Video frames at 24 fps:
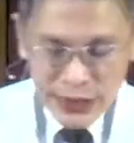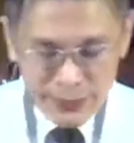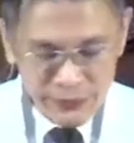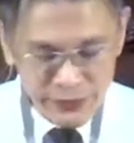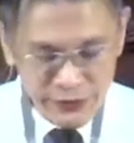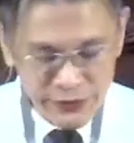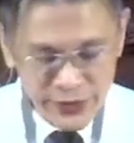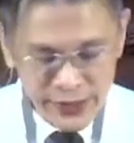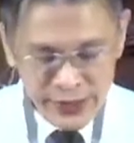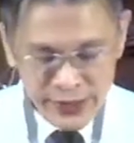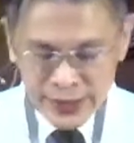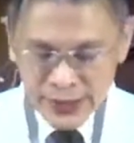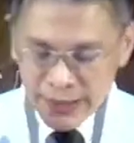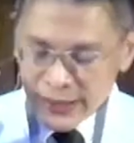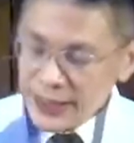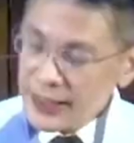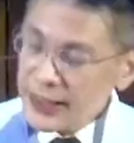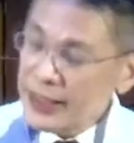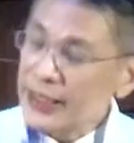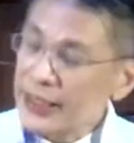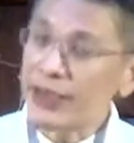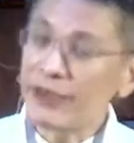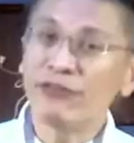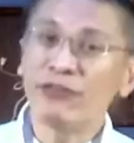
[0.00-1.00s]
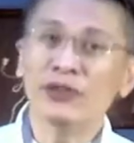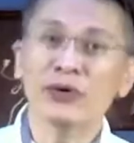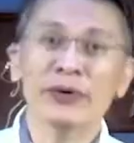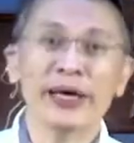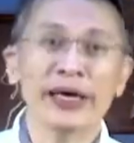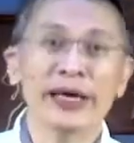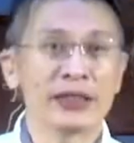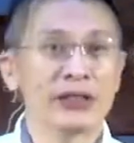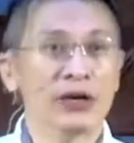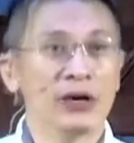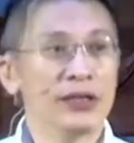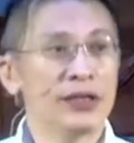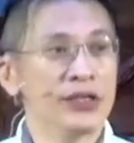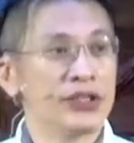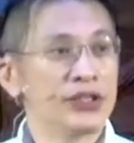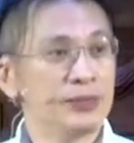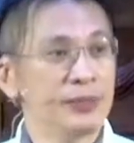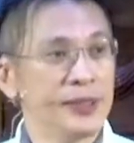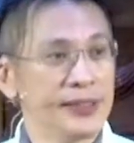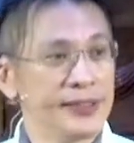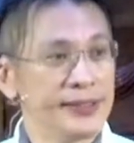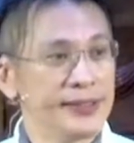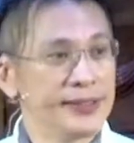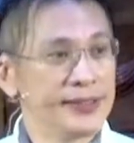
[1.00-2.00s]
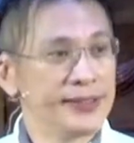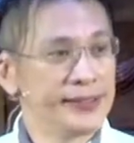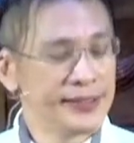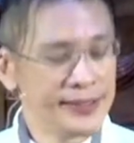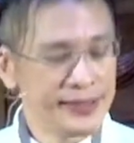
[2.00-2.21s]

no comfort, give no acknowledgement.